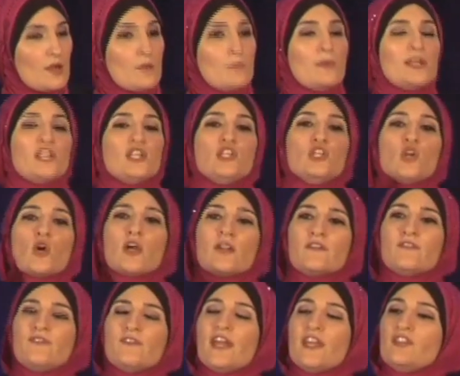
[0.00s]
But in your
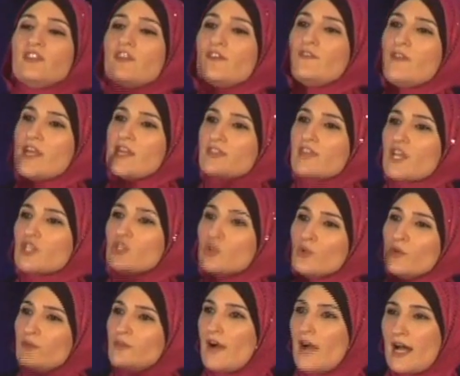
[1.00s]
faith, the faith that
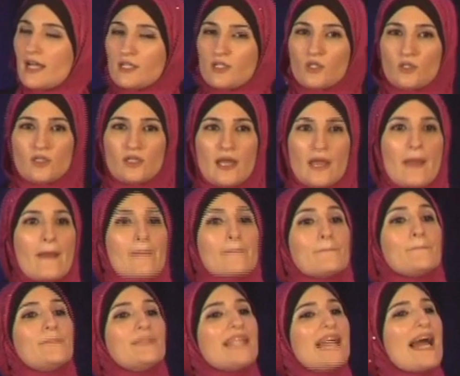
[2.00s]
you follow,
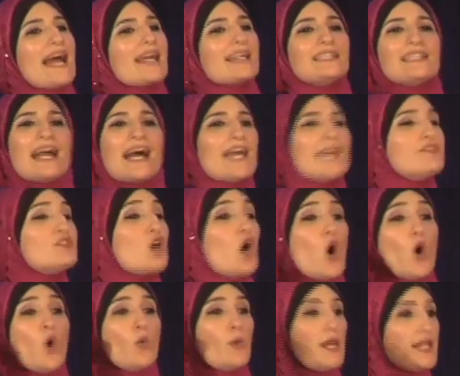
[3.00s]
black lives
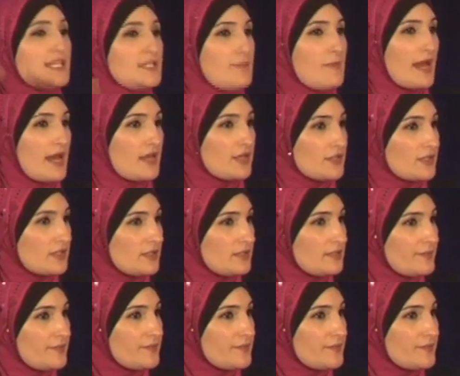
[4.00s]
always mattered.